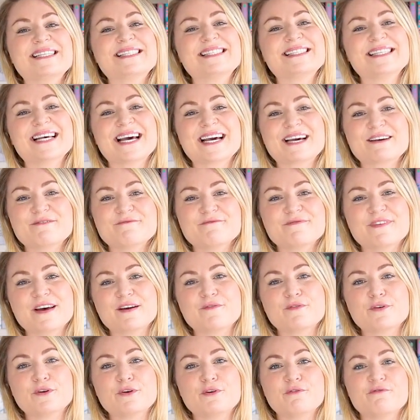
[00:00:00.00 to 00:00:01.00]
second
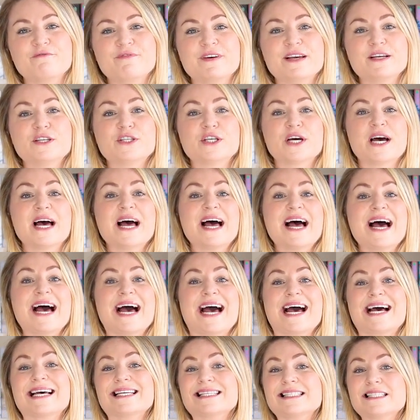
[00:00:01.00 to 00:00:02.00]
favorite new feature
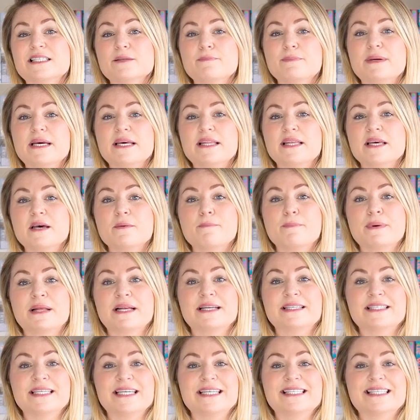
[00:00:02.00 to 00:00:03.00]
has to be the
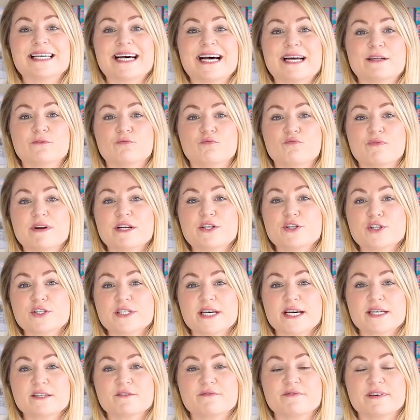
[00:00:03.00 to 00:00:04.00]
ability to add rich
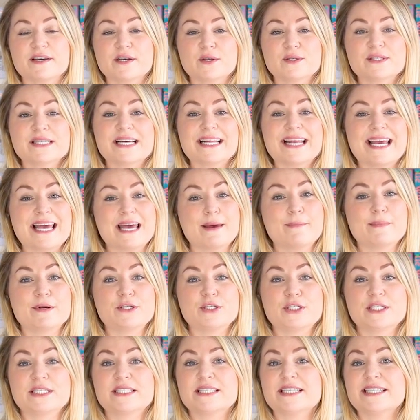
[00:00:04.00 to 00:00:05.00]
text fields and
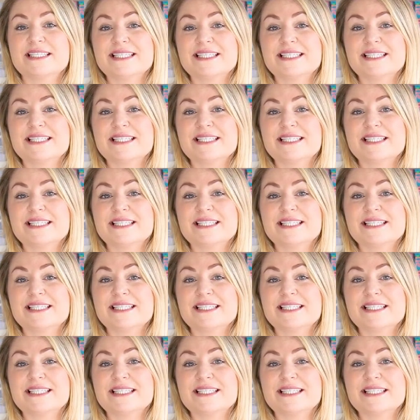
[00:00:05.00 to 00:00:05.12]
images to